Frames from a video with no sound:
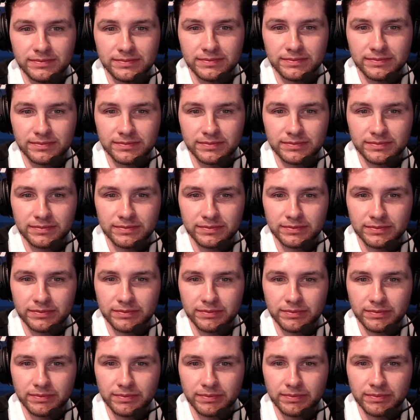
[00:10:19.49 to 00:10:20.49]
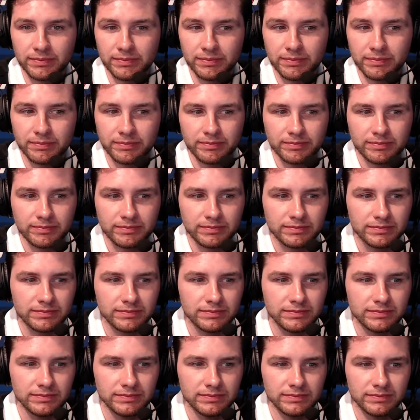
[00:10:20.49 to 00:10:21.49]

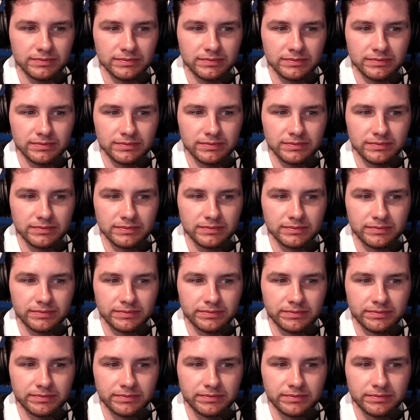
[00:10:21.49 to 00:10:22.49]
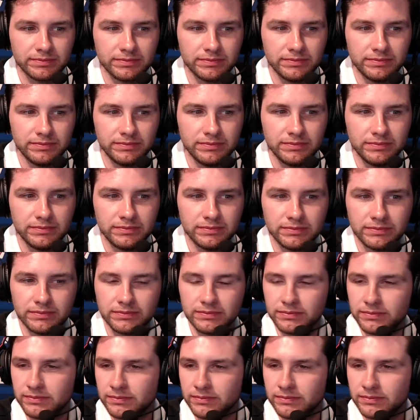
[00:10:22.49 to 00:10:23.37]
The person shown says nothing.